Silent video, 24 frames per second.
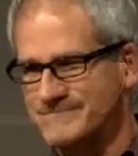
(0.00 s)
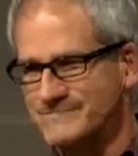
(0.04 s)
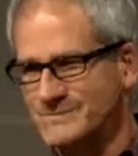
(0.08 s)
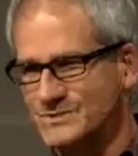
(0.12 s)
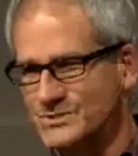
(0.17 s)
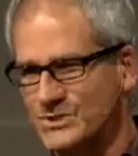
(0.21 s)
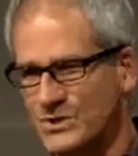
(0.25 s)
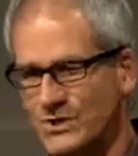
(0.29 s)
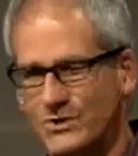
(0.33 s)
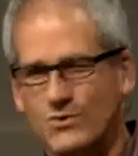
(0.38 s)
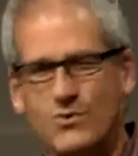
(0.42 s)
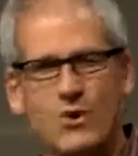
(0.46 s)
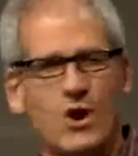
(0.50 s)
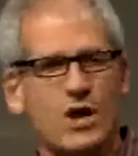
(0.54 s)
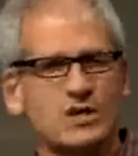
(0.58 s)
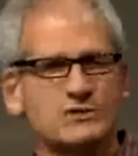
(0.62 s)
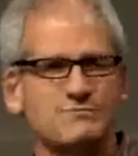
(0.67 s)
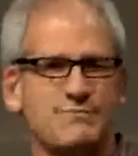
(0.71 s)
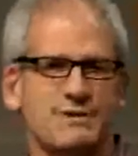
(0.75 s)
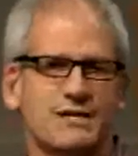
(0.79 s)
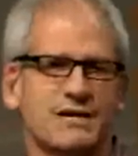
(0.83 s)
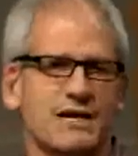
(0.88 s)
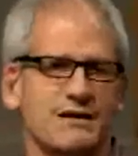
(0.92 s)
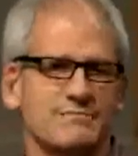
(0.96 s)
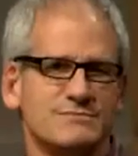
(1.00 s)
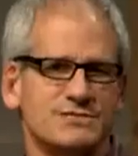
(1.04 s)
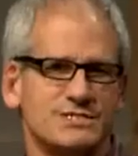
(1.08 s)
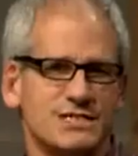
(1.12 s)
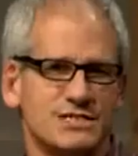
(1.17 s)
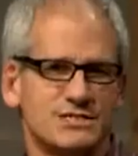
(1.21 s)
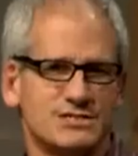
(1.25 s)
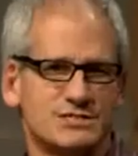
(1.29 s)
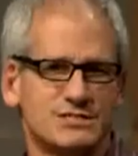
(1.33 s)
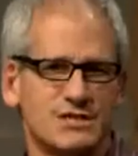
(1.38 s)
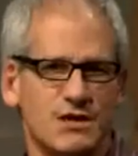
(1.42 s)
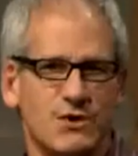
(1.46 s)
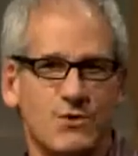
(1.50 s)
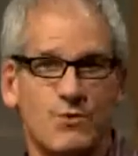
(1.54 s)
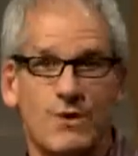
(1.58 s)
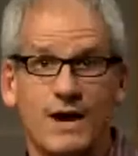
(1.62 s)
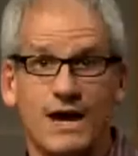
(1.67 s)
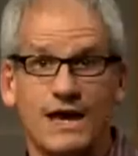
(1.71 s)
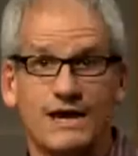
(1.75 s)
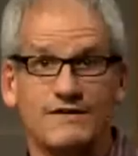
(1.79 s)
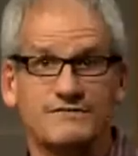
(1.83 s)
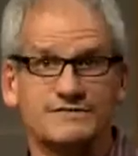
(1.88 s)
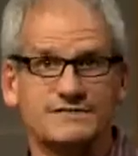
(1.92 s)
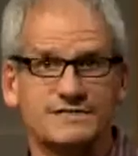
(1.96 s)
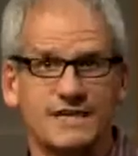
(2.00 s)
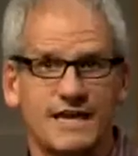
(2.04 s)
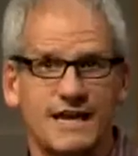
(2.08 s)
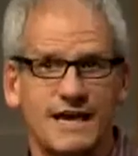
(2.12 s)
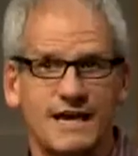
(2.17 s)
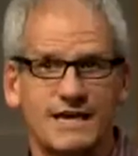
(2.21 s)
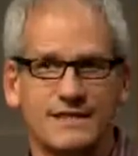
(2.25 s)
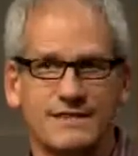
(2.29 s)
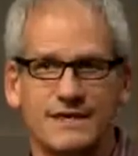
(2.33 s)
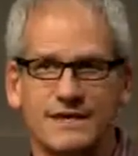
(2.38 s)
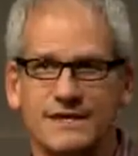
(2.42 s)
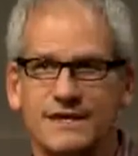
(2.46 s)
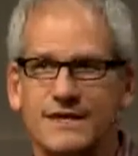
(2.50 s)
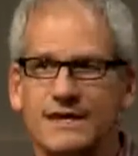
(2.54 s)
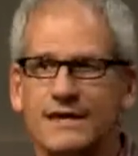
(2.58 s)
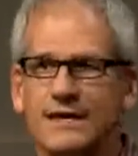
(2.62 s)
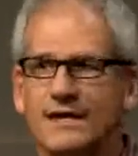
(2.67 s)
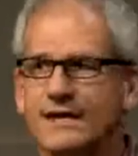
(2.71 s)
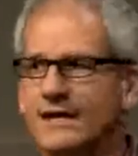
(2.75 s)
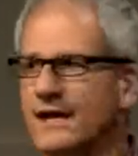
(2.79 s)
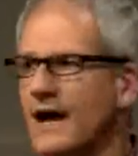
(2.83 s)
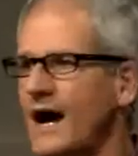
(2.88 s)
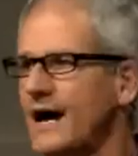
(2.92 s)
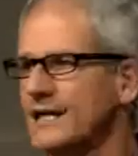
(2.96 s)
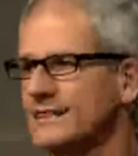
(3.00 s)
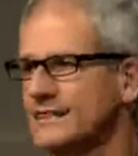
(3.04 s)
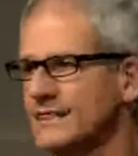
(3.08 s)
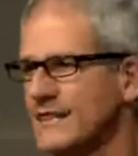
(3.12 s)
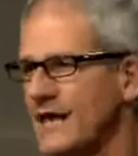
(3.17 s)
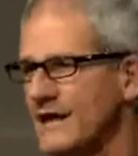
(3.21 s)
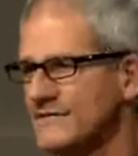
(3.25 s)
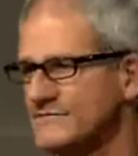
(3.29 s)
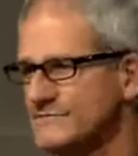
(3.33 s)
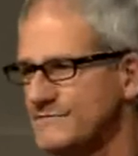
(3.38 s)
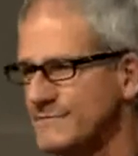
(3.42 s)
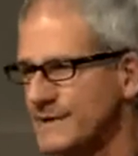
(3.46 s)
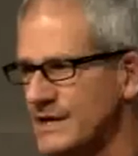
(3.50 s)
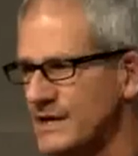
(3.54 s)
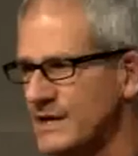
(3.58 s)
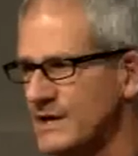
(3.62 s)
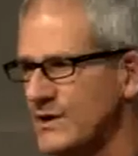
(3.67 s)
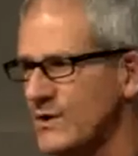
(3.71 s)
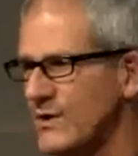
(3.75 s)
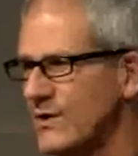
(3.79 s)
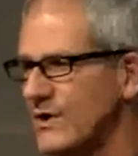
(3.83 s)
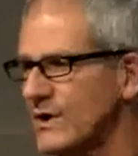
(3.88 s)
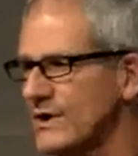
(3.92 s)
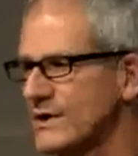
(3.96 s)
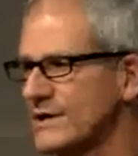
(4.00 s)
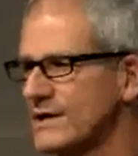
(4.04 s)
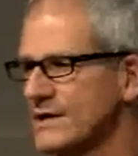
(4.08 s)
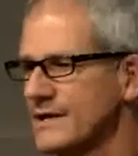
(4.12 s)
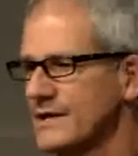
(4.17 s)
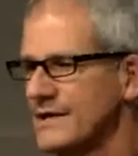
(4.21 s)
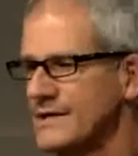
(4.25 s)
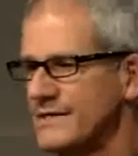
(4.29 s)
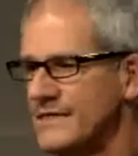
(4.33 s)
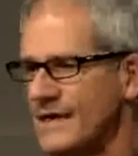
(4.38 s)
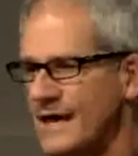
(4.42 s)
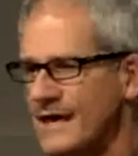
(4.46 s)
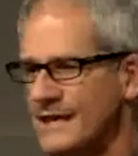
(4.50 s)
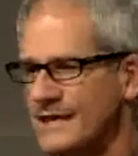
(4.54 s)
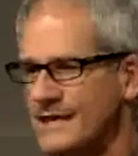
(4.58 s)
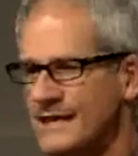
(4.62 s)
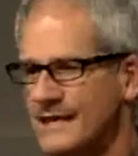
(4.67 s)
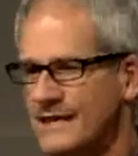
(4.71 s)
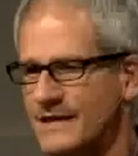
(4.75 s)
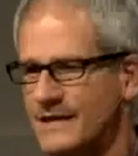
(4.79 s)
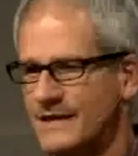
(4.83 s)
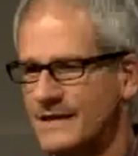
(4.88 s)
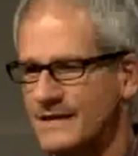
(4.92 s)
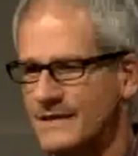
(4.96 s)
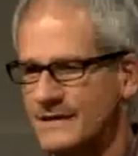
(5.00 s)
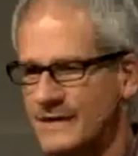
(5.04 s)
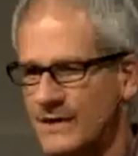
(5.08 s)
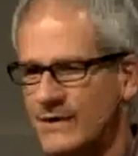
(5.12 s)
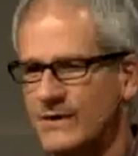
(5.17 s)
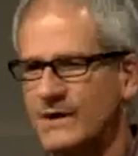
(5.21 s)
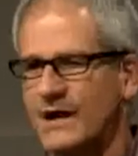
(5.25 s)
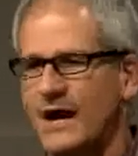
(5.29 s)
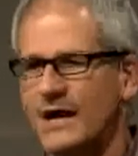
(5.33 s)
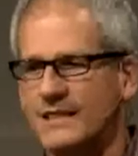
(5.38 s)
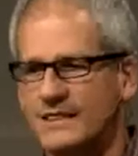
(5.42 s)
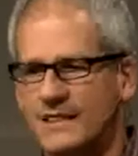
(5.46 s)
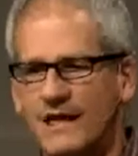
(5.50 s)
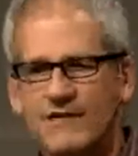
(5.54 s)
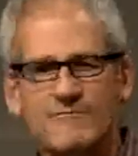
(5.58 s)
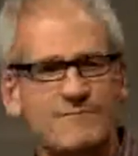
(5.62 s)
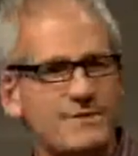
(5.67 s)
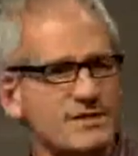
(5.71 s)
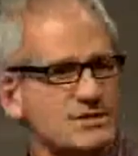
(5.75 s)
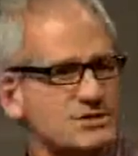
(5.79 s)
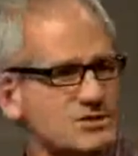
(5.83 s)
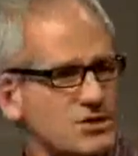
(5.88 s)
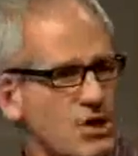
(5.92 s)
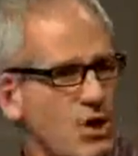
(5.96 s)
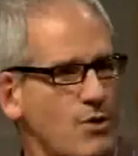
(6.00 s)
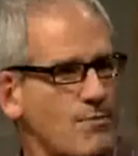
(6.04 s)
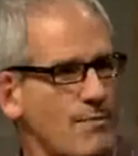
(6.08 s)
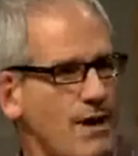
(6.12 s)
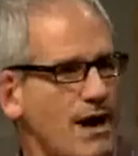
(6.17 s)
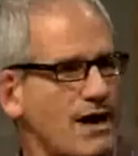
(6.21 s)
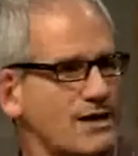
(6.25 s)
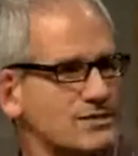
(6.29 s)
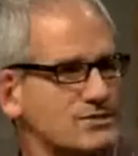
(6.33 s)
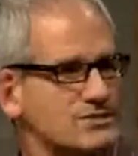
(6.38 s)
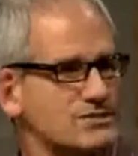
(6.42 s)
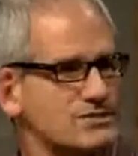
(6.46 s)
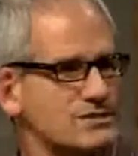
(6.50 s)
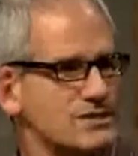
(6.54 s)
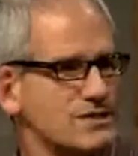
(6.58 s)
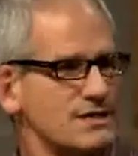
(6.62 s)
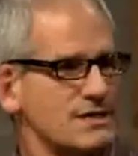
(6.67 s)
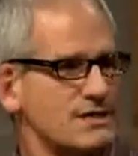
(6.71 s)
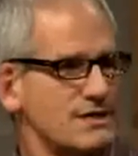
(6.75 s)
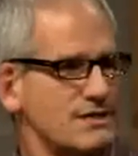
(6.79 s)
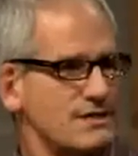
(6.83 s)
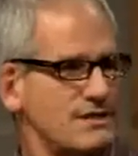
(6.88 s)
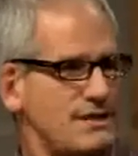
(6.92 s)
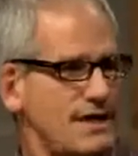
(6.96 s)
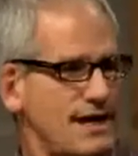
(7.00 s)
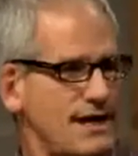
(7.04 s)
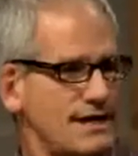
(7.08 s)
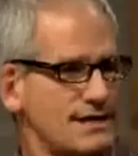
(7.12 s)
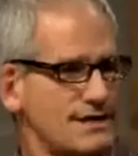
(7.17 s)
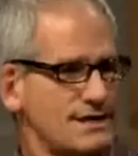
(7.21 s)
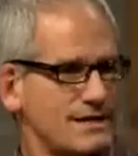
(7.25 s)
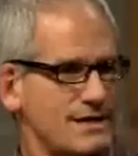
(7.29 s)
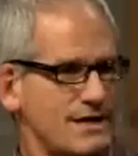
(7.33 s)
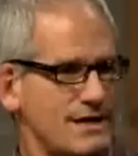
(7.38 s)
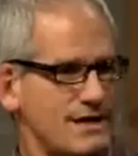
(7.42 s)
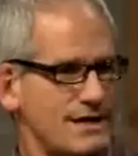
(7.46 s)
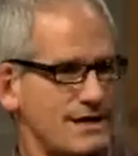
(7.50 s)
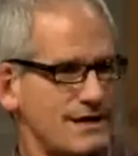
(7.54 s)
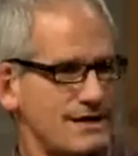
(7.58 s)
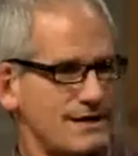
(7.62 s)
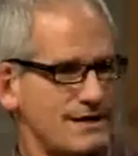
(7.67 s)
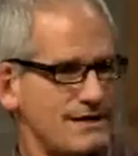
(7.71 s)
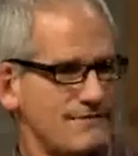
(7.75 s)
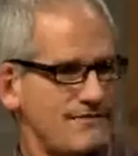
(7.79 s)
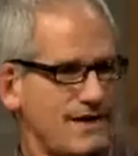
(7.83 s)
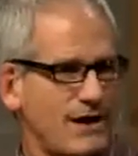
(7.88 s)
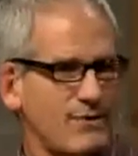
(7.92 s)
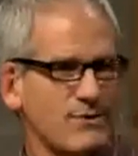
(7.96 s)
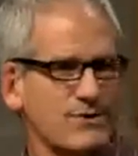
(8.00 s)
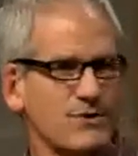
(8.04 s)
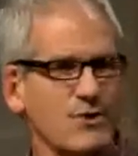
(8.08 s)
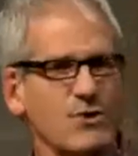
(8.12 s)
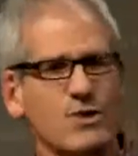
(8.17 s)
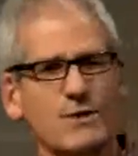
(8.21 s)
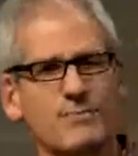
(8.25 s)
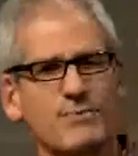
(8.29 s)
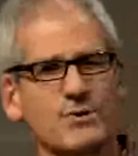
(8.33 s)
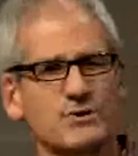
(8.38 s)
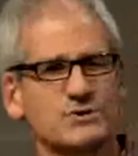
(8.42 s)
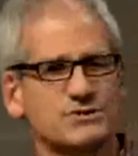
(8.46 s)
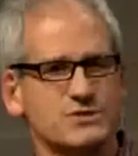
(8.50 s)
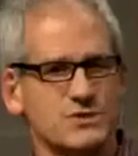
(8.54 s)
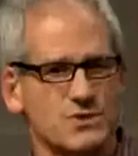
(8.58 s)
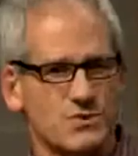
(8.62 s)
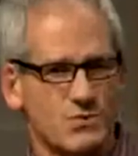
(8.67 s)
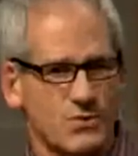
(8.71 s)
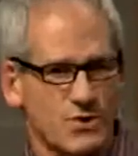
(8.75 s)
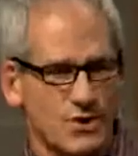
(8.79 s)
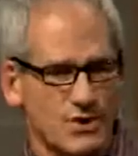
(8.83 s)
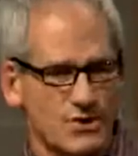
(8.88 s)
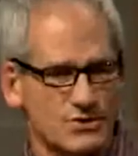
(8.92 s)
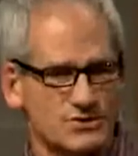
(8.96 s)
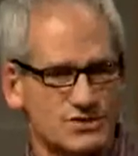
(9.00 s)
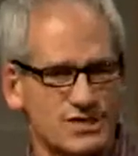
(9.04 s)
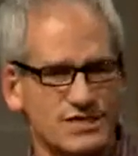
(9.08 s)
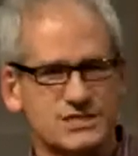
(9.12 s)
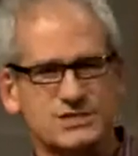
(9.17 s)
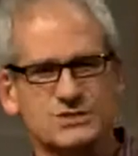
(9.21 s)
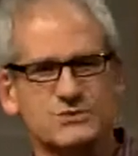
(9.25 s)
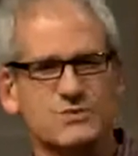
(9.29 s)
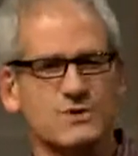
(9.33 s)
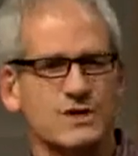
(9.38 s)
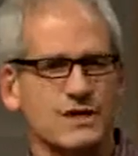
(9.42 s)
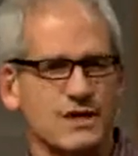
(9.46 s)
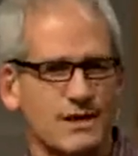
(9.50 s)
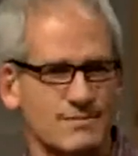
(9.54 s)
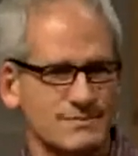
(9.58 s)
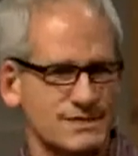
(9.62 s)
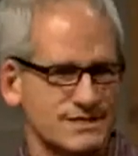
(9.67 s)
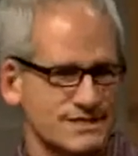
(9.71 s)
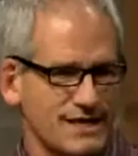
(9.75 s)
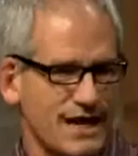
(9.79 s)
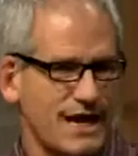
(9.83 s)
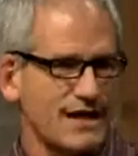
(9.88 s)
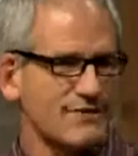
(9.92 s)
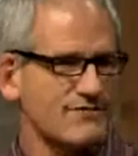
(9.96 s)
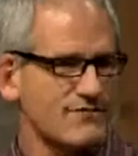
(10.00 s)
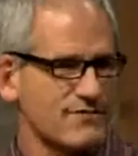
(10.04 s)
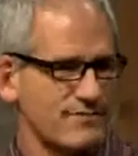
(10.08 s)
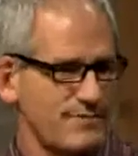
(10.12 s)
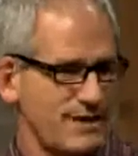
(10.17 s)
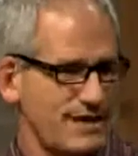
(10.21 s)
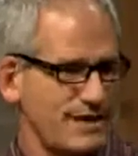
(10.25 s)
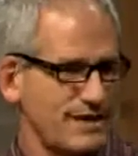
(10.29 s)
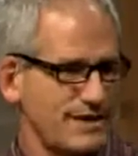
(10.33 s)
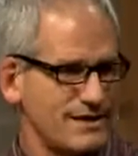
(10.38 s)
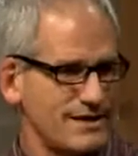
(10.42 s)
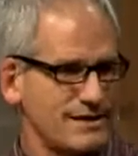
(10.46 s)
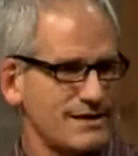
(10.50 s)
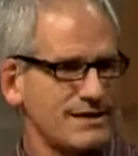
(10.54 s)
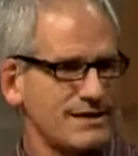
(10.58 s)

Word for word: So the cross becomes just a way of saying that God loves me or that, you know, God loved me so much that uh, if I were the only person in the world, Jesus would have come to die for me.